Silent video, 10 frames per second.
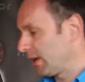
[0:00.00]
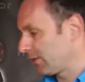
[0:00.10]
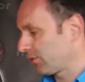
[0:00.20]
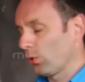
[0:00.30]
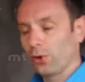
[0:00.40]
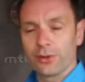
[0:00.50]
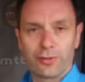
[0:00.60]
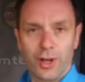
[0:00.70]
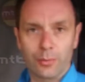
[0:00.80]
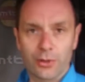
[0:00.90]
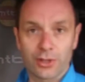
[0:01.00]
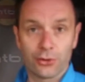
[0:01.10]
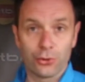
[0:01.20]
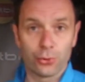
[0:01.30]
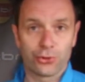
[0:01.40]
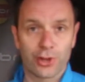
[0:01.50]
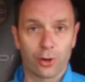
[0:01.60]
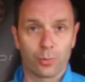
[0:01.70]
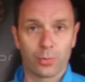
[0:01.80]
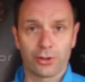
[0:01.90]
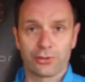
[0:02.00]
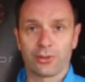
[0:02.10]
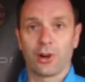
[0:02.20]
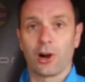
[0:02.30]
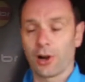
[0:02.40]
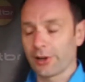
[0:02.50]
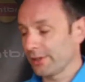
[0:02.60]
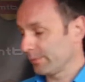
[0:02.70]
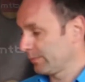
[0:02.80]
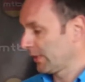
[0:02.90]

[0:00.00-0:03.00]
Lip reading: is all developed in the new Shadow Plus RD.